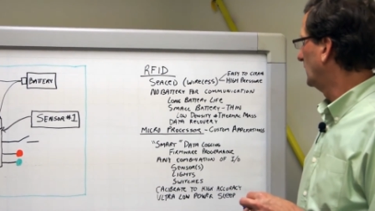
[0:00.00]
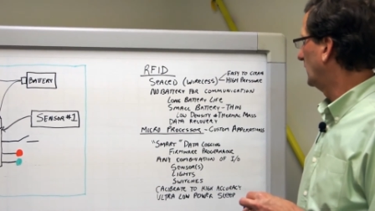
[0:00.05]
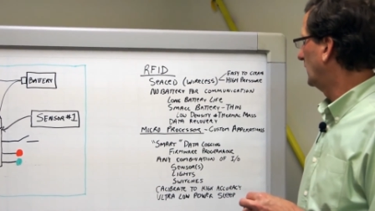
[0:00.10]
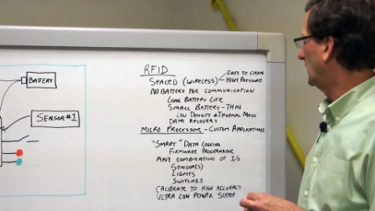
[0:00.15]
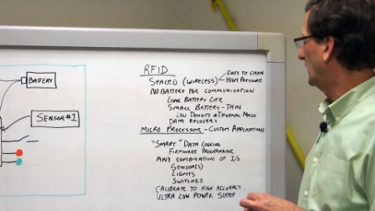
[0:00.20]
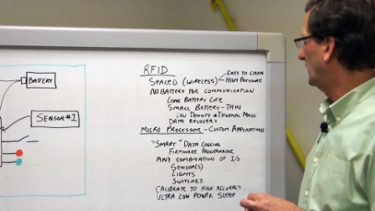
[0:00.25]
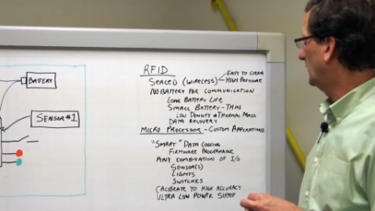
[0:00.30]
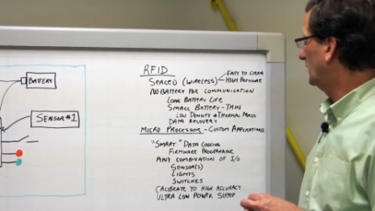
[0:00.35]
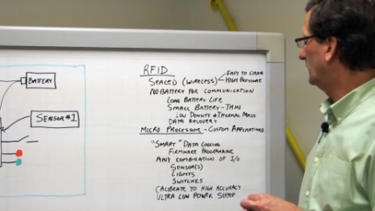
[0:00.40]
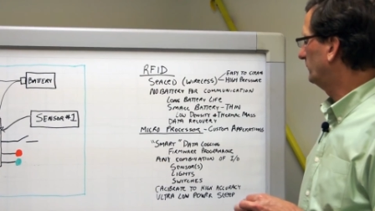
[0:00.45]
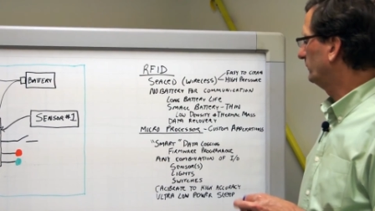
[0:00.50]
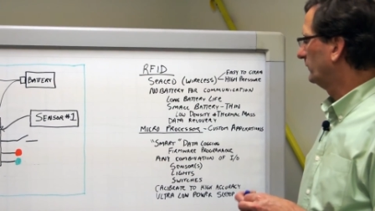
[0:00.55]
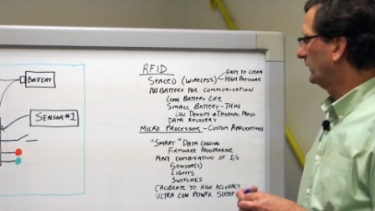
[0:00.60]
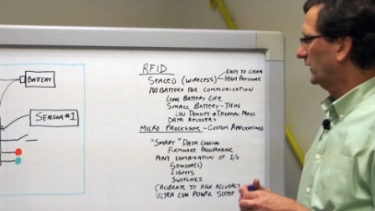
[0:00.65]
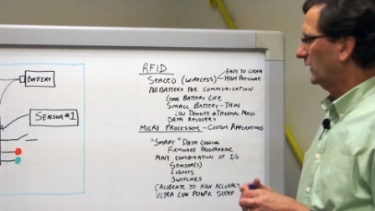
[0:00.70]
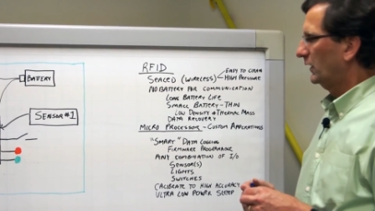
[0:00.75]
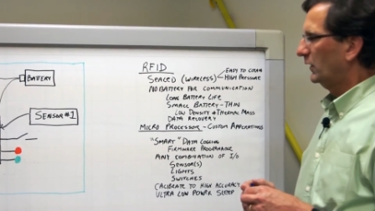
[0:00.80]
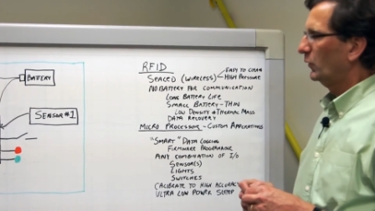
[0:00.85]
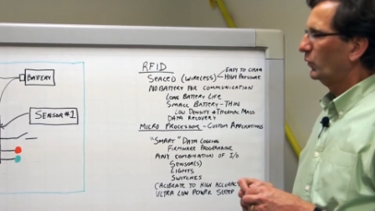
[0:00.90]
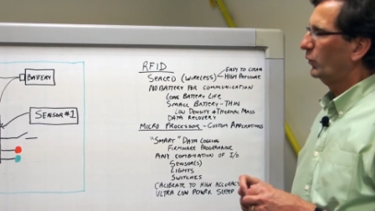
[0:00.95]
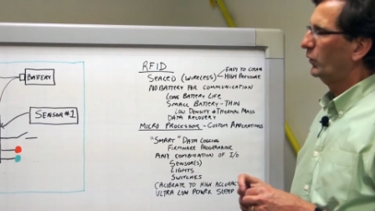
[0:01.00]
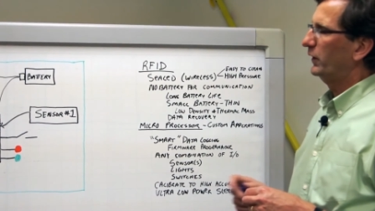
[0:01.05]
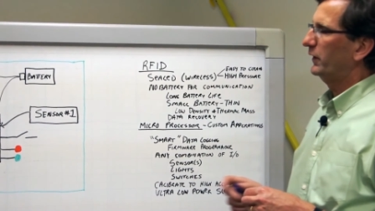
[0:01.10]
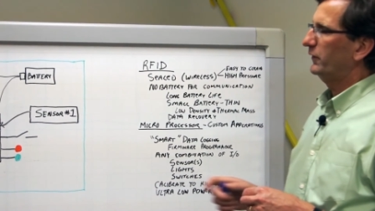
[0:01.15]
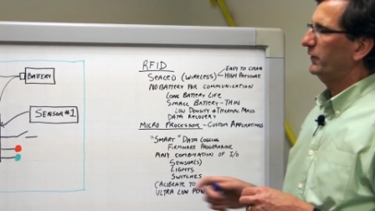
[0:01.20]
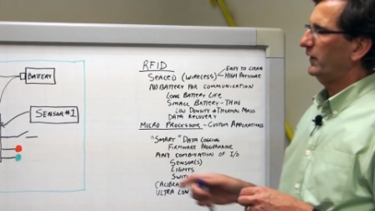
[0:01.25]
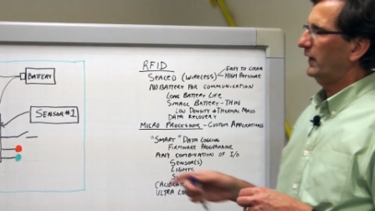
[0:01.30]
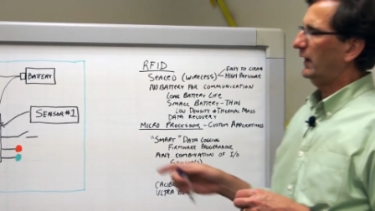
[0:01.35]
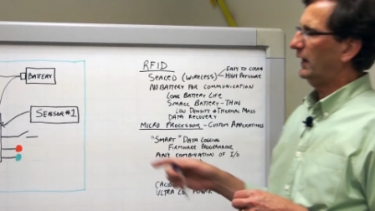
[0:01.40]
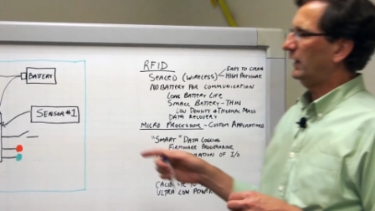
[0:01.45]
um,
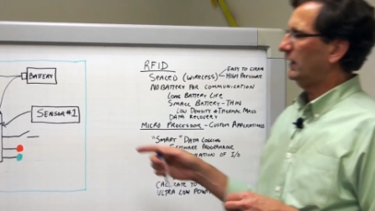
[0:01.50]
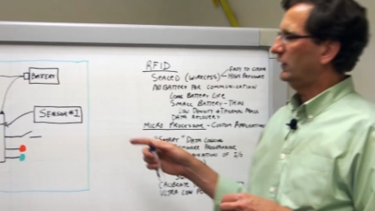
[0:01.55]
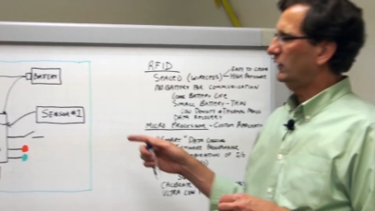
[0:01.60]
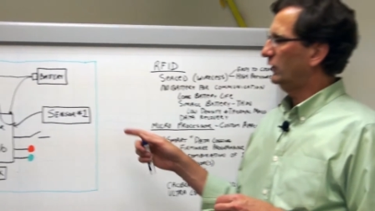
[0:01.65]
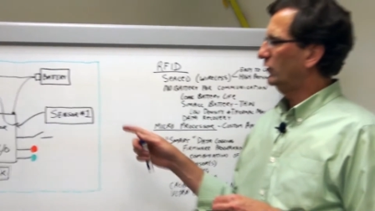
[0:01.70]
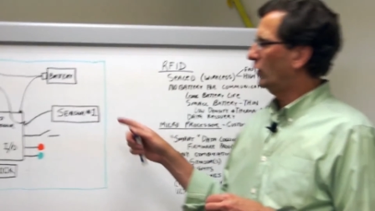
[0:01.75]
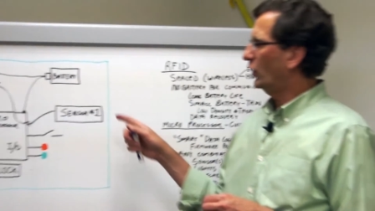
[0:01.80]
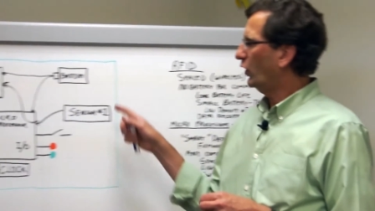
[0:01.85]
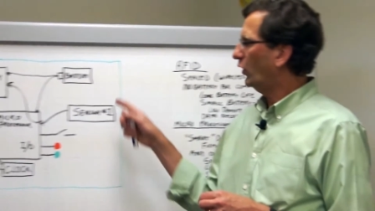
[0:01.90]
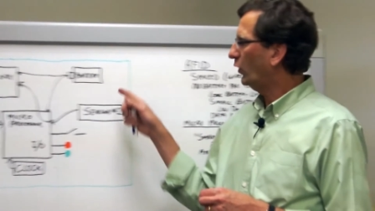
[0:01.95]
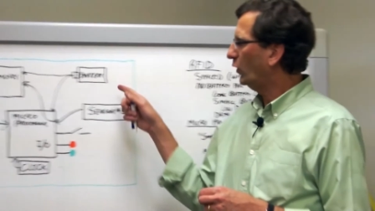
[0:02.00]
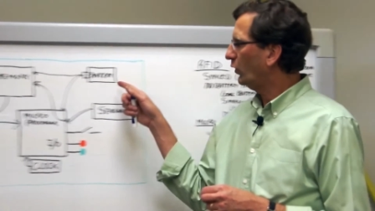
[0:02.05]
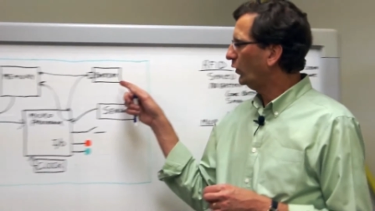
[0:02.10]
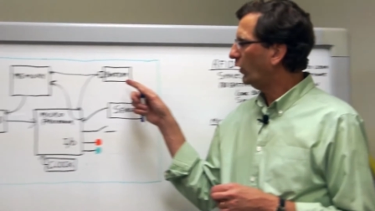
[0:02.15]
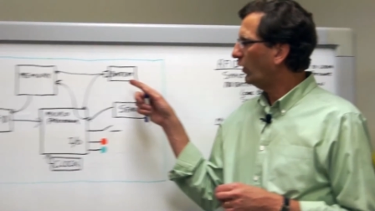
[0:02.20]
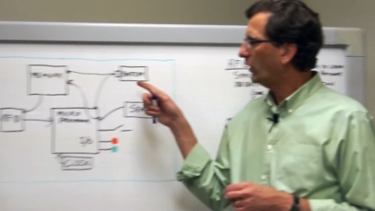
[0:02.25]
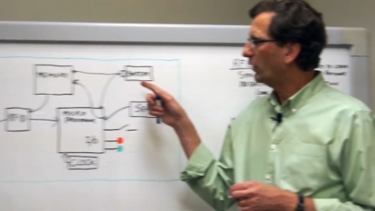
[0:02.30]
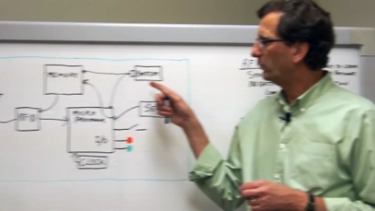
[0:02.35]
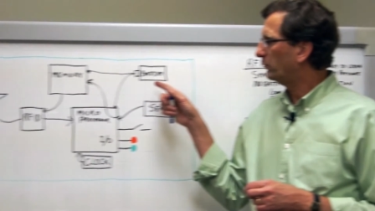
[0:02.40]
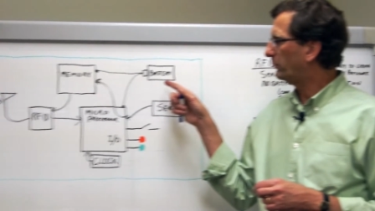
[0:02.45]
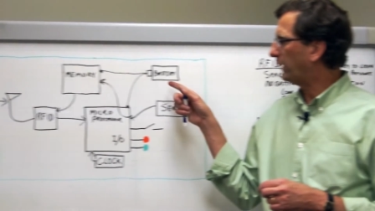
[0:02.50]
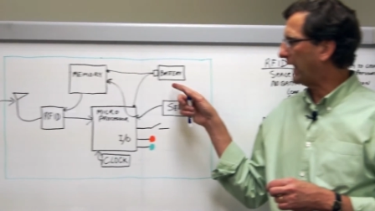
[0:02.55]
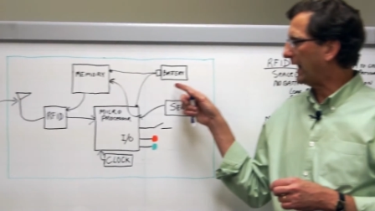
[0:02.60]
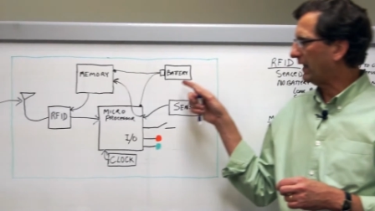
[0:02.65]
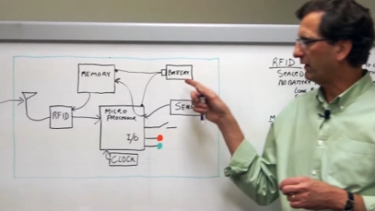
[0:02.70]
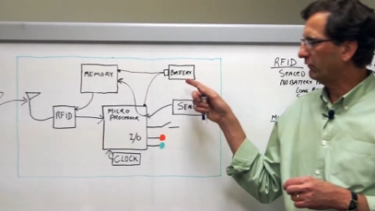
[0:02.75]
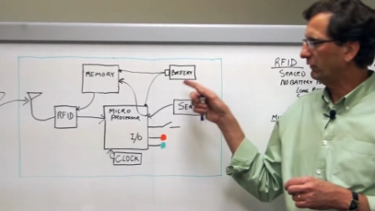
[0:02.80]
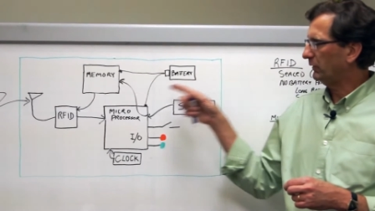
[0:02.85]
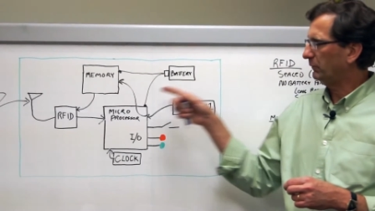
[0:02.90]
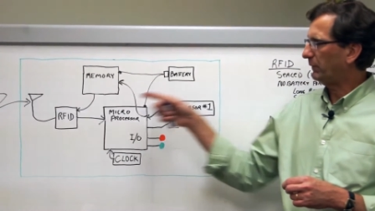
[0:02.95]
with a no
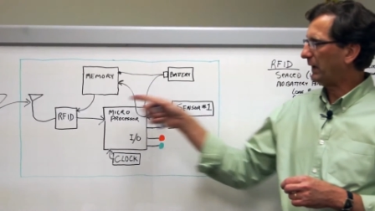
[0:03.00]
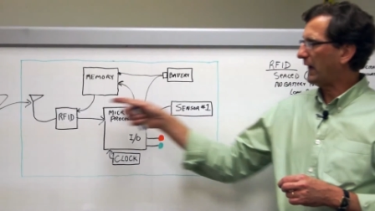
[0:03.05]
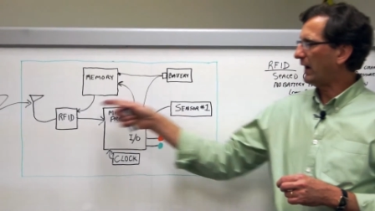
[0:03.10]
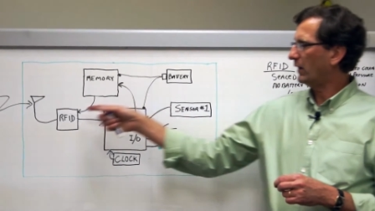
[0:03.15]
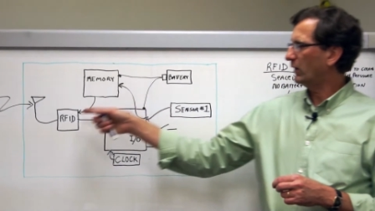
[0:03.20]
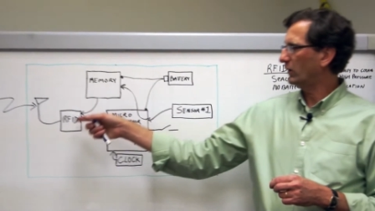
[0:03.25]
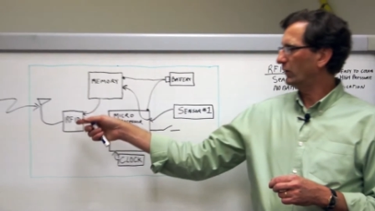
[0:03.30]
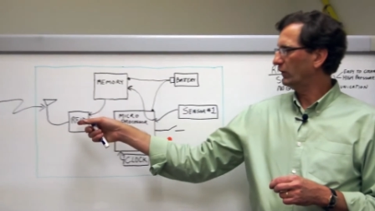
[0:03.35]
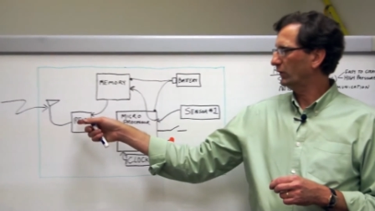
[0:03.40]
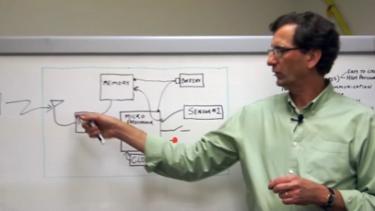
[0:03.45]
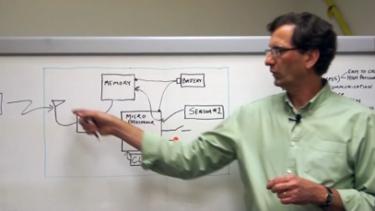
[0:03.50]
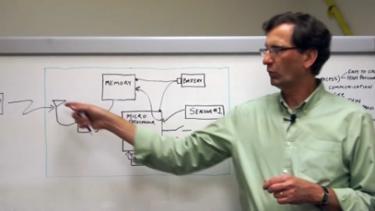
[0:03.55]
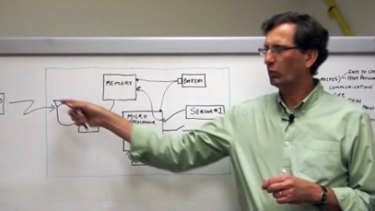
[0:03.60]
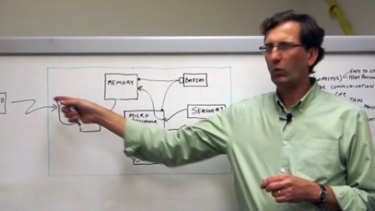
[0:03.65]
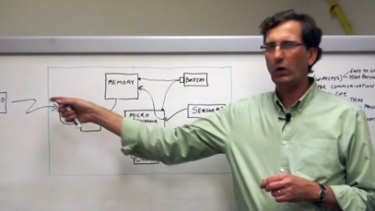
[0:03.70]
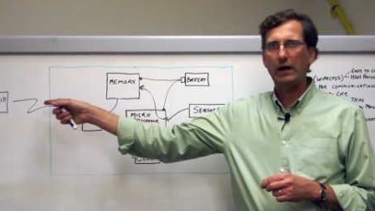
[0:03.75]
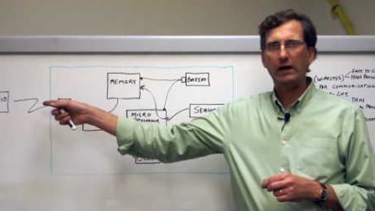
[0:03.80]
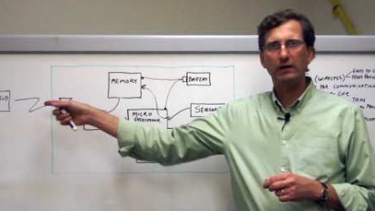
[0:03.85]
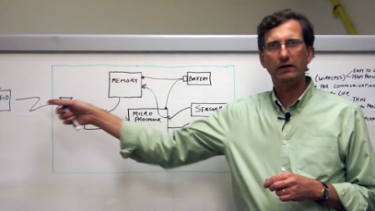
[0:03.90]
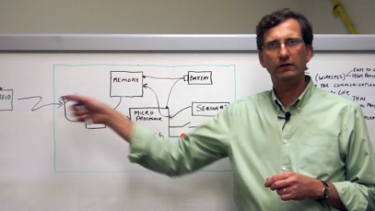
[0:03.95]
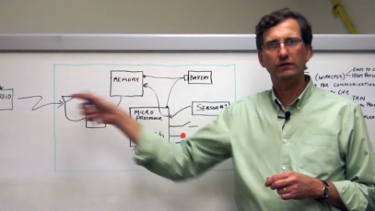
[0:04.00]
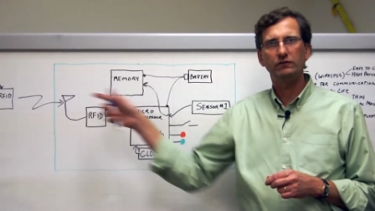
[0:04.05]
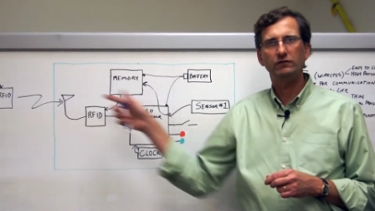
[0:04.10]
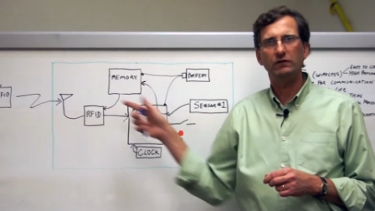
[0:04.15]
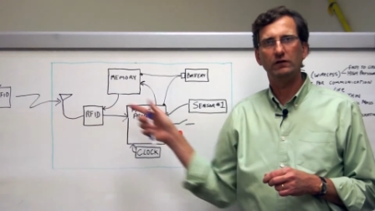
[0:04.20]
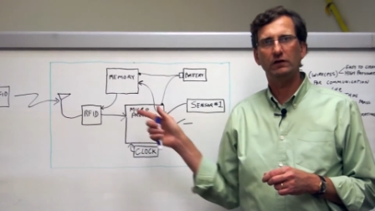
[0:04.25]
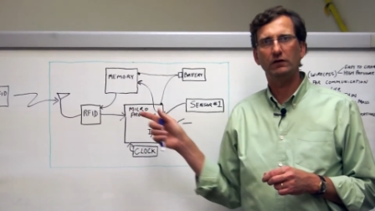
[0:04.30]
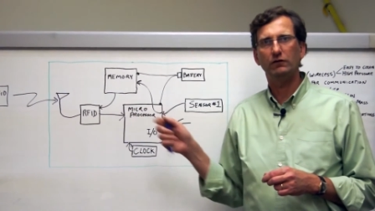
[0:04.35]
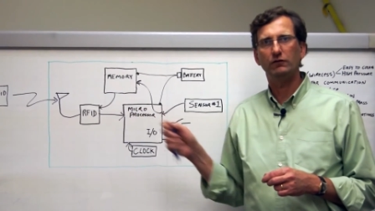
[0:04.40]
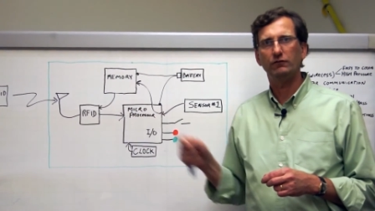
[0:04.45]
battery powered wireless
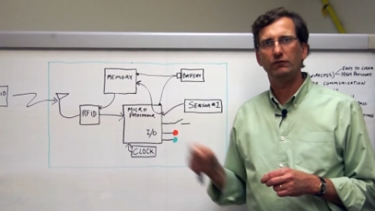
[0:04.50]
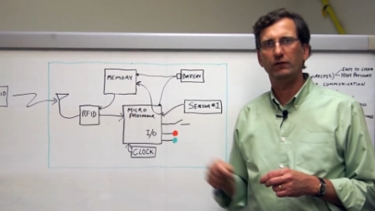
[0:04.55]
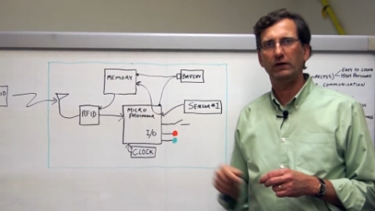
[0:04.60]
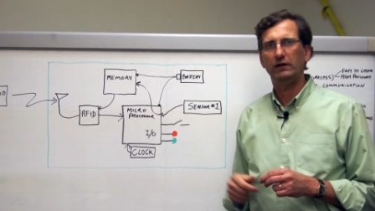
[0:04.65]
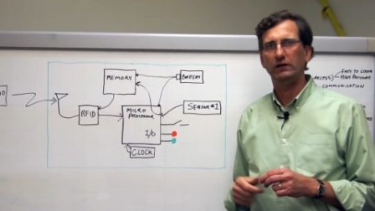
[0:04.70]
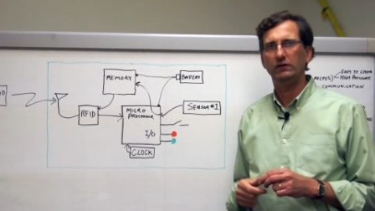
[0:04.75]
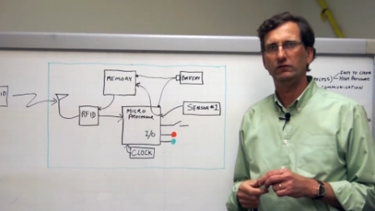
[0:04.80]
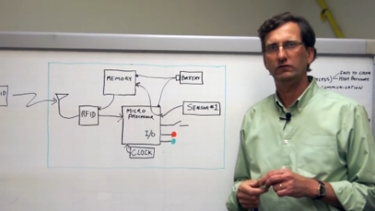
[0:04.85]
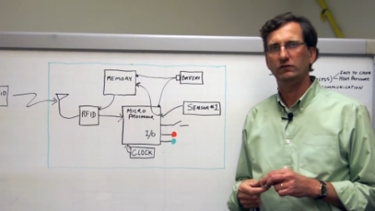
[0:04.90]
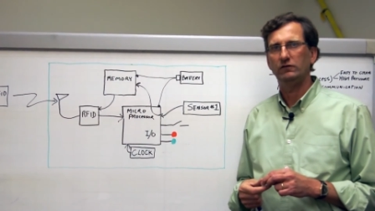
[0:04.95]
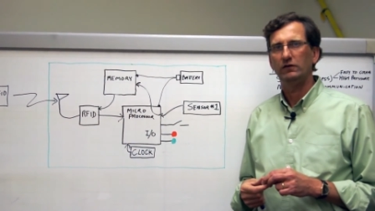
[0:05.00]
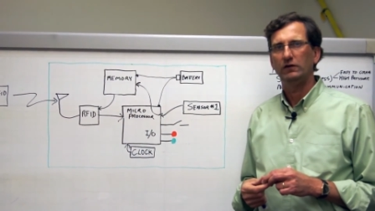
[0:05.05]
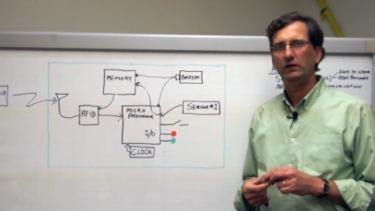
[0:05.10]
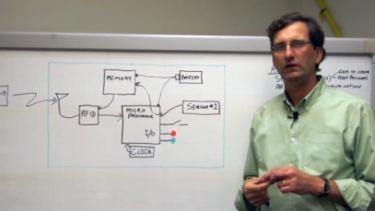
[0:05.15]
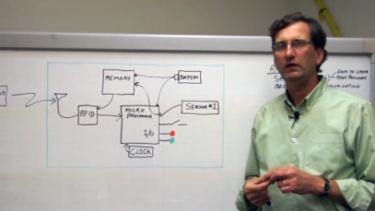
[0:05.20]
interface,